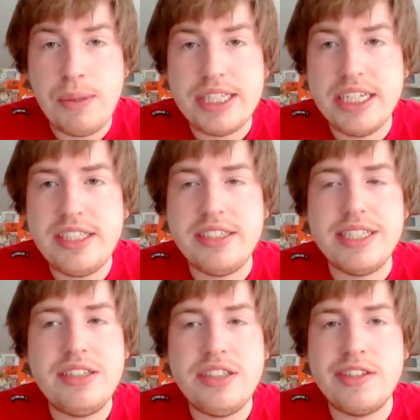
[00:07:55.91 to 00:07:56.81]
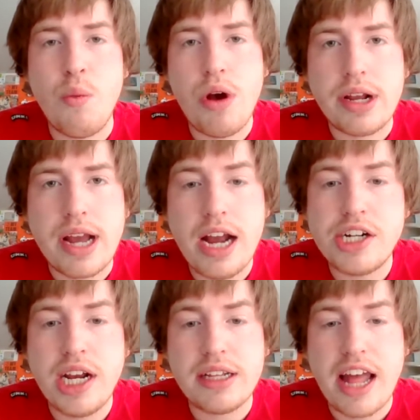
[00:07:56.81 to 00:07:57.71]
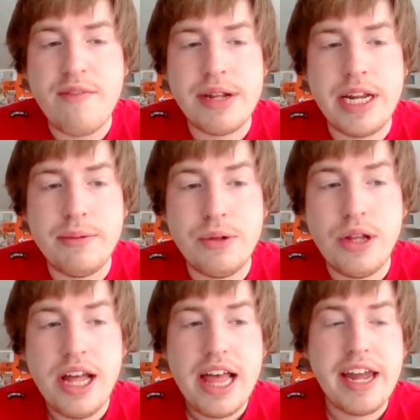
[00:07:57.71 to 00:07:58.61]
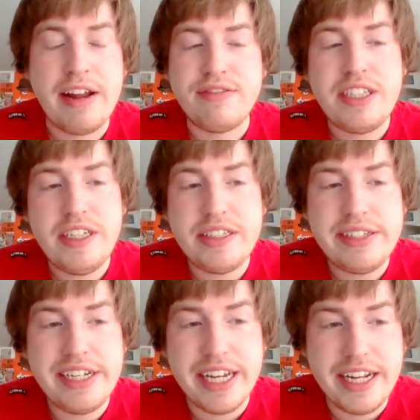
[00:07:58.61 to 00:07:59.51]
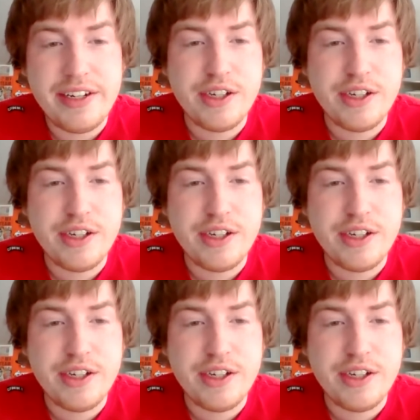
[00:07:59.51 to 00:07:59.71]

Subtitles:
But this is the one contract I've been able, and I've teased it, and